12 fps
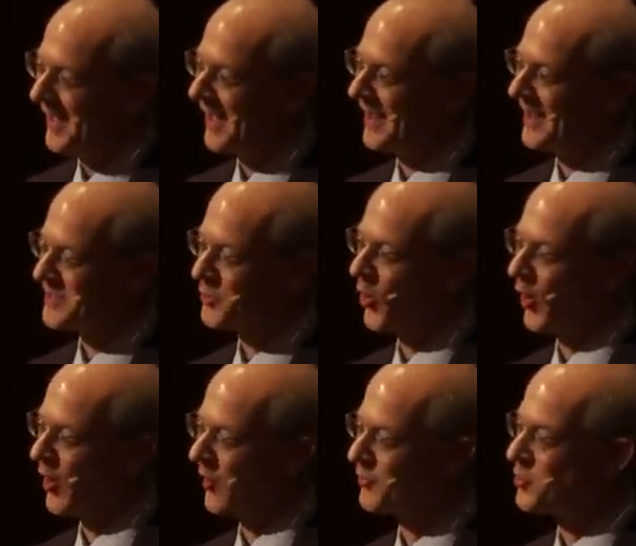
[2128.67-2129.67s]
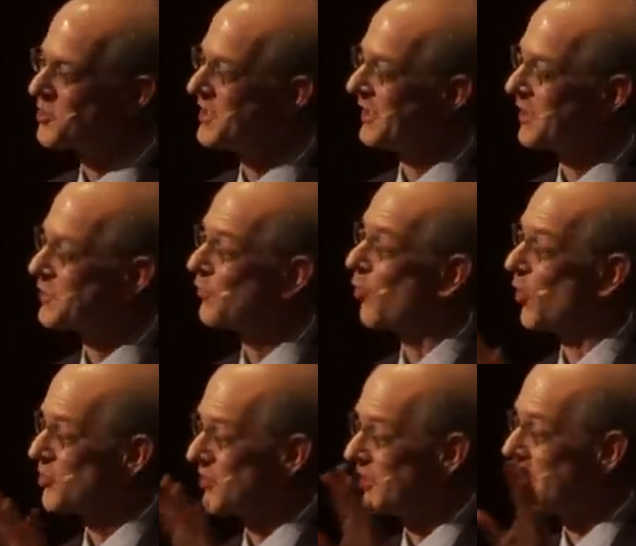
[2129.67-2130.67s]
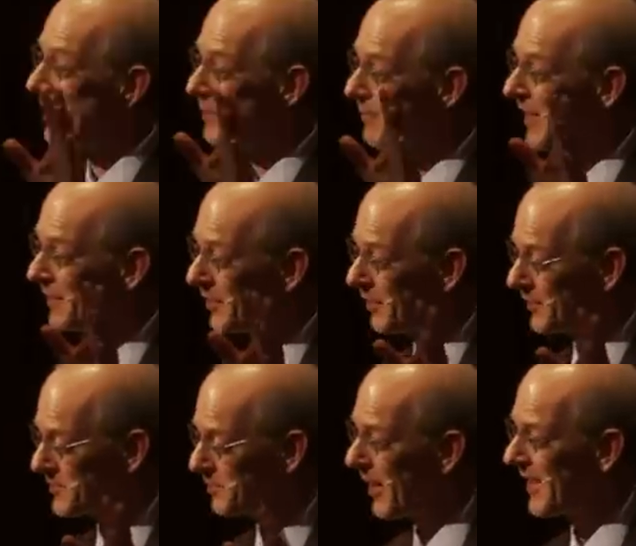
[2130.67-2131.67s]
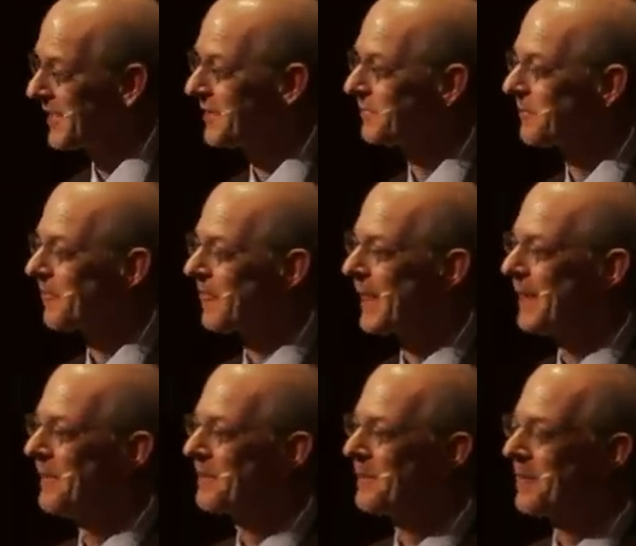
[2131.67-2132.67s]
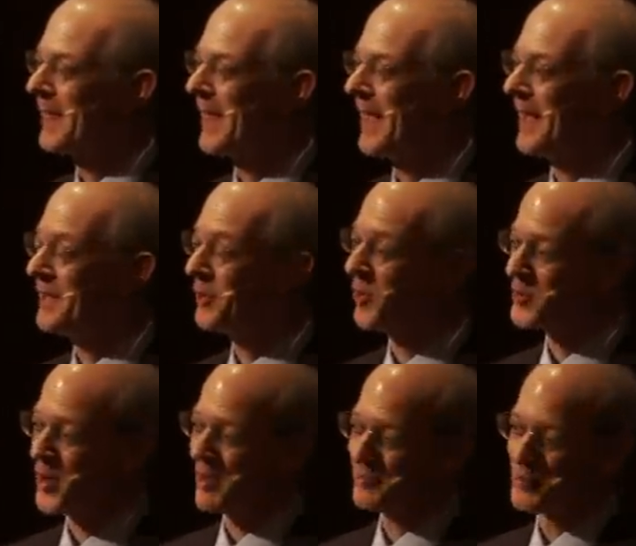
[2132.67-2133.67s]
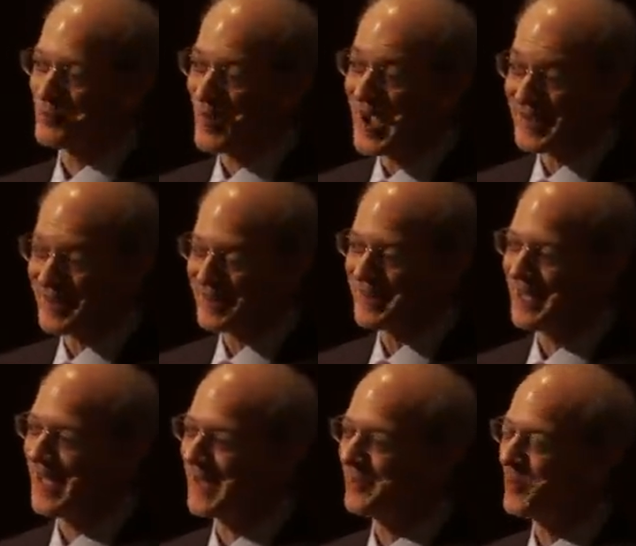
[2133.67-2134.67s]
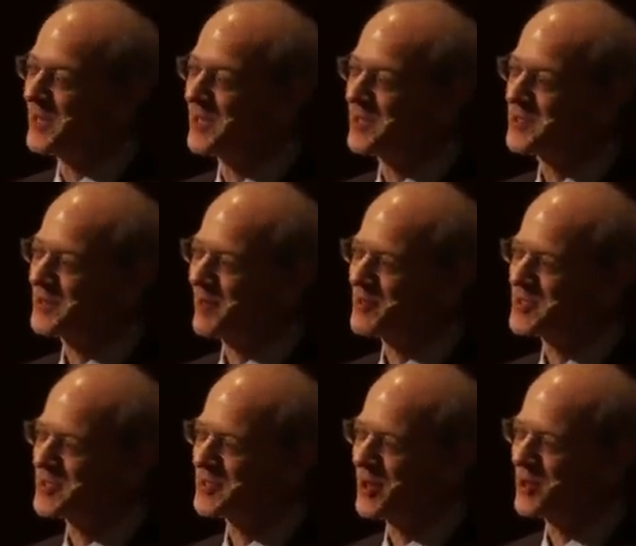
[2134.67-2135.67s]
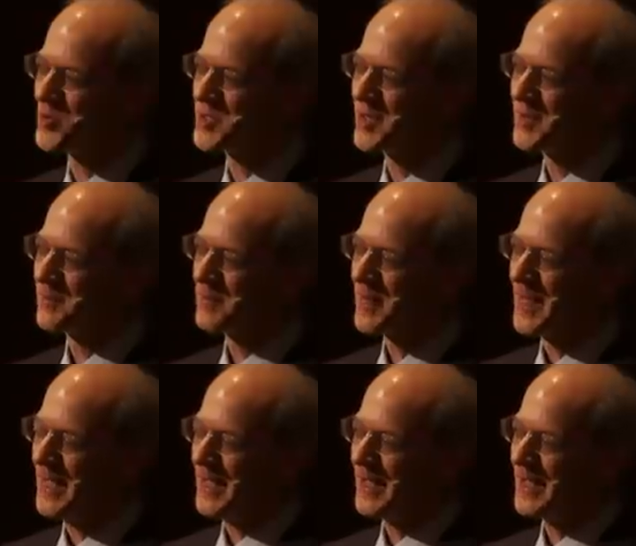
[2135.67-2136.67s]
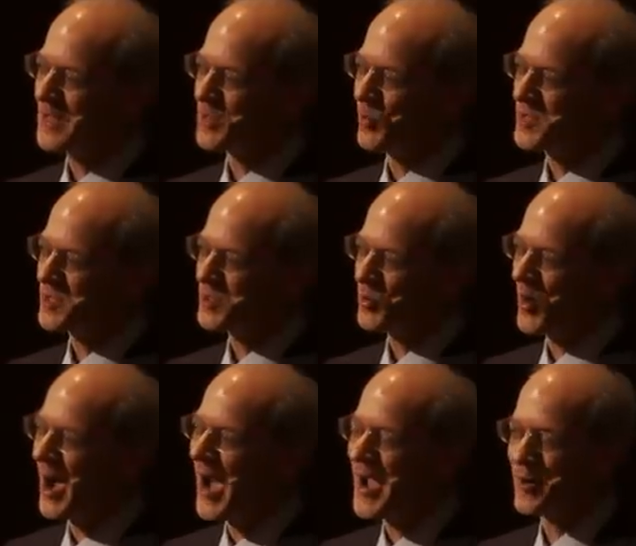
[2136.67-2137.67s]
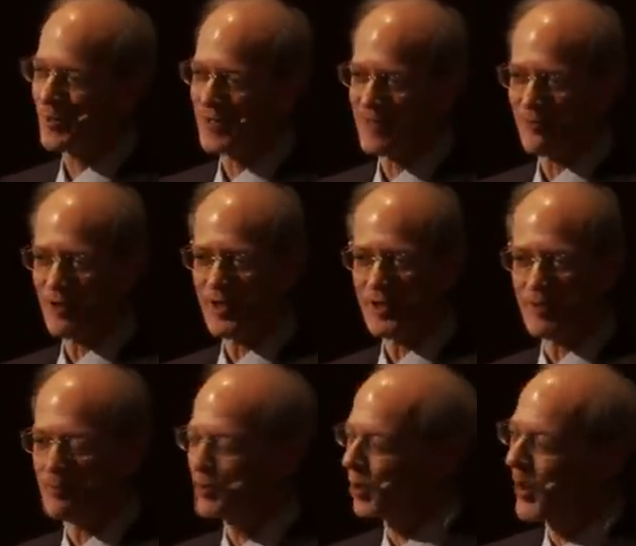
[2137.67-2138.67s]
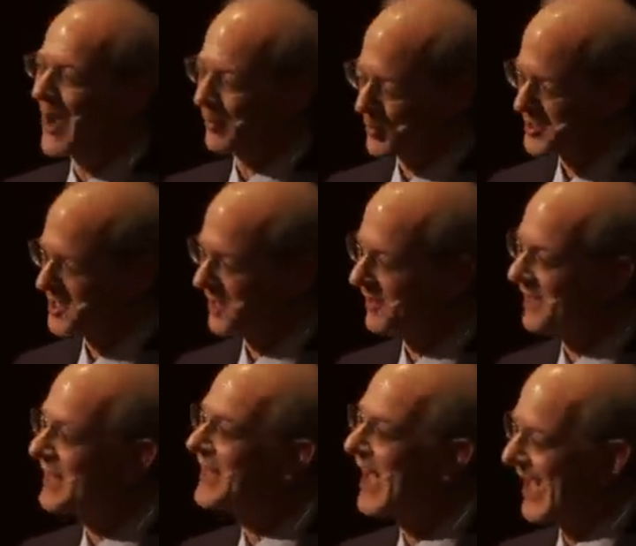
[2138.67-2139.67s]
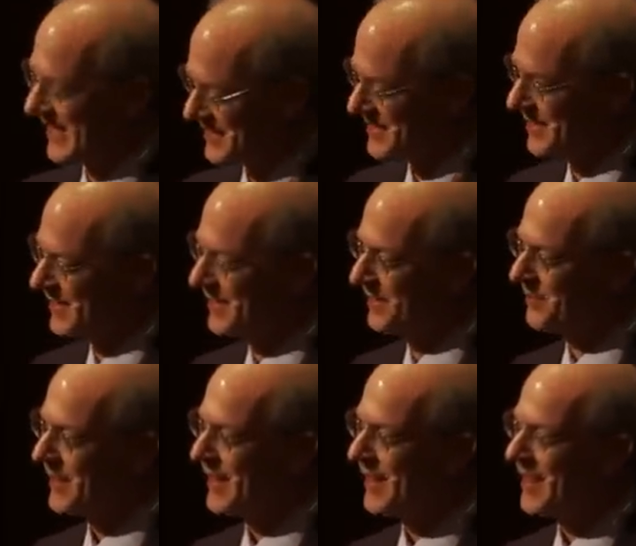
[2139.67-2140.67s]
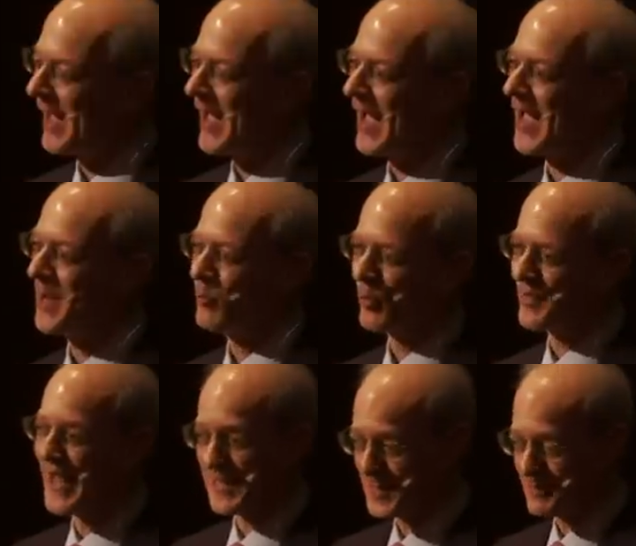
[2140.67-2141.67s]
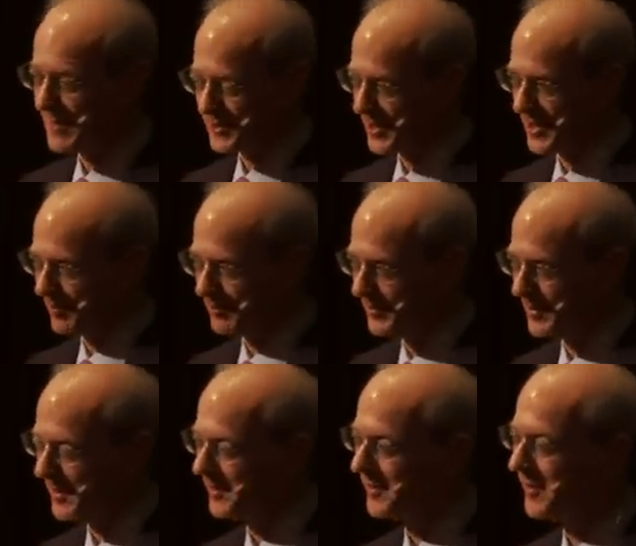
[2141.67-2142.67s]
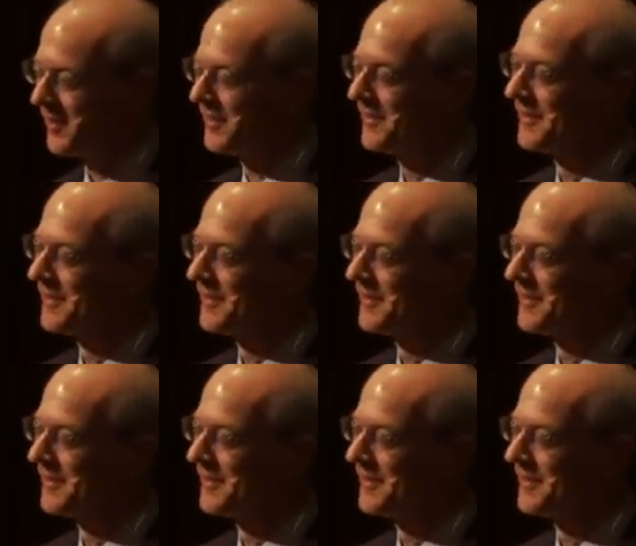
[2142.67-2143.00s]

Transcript: and has gone off to seek its fortune independent of his body. And he goes off to find it, and when he discovers his nose, it has risen to a higher level in the bureaucracy than he has, and it will not speak to him. And, uh,